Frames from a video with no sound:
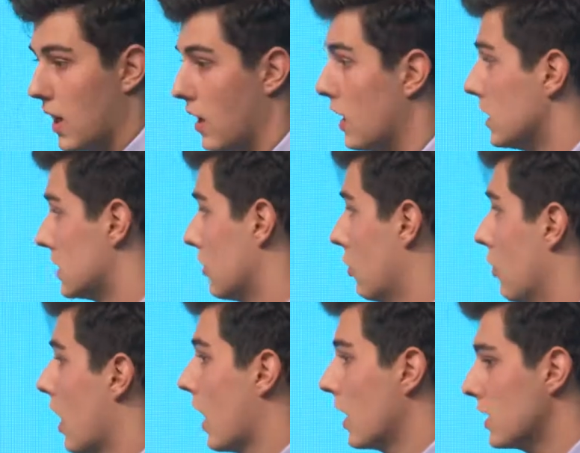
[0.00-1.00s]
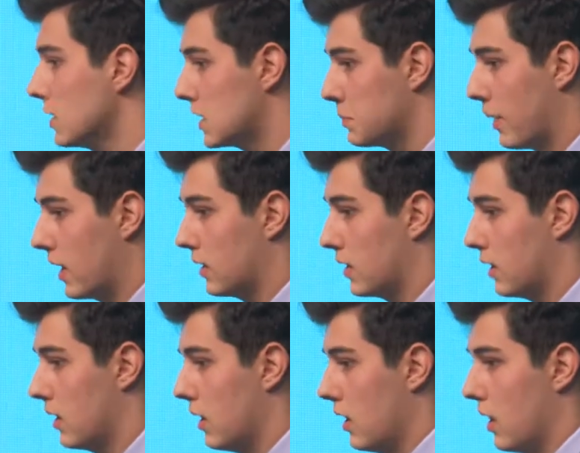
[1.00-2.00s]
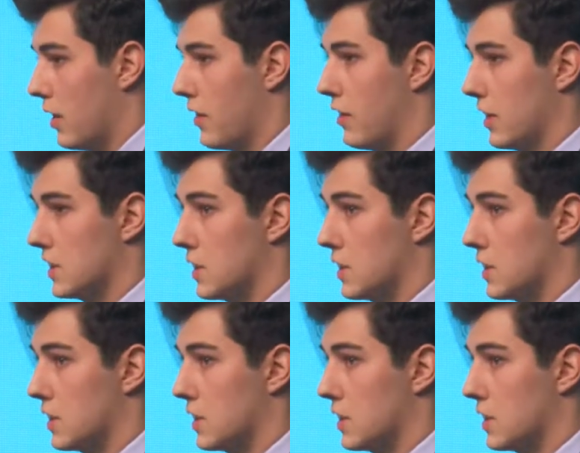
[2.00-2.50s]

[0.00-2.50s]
yeah. So I spent the